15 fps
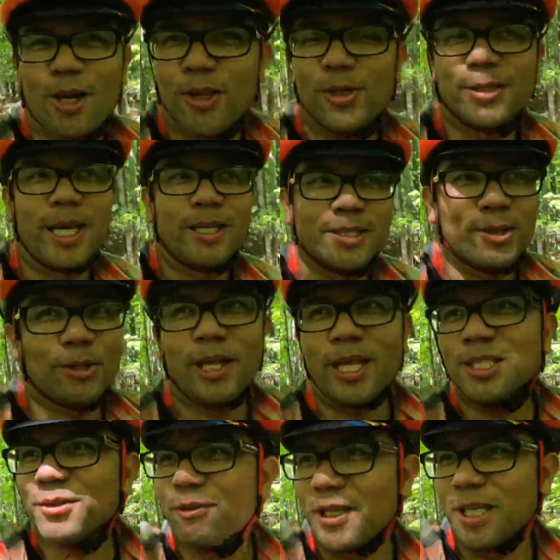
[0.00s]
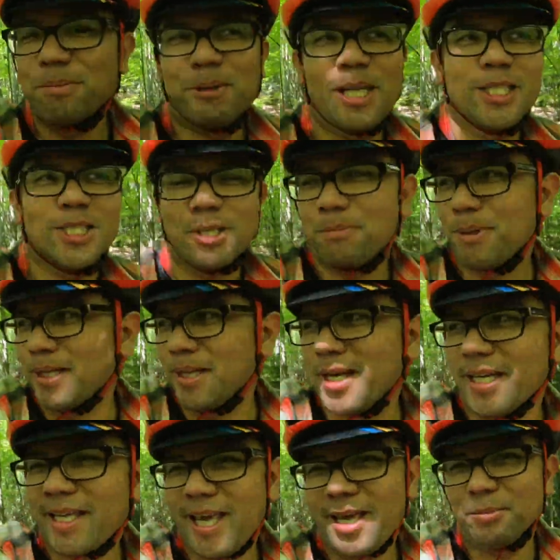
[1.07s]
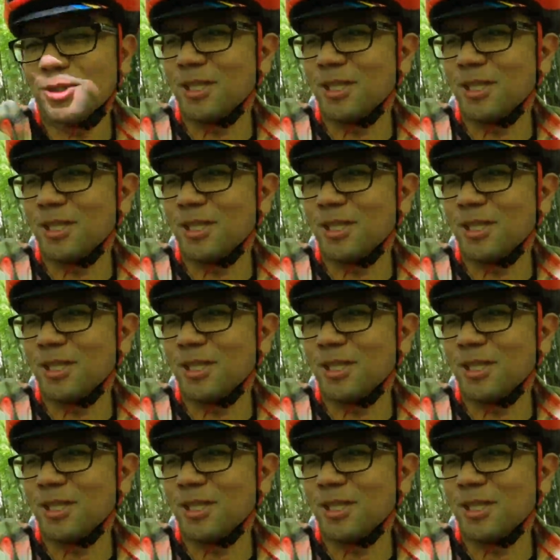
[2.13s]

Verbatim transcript: those, I was like, well, that's a funny place to put a cable